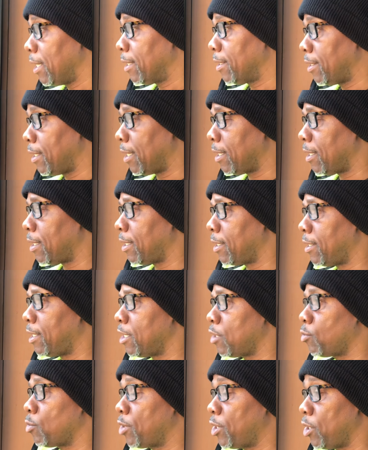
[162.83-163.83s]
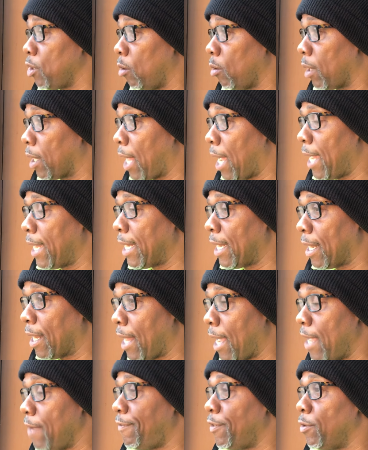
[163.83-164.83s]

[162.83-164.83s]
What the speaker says: This was your lot in life.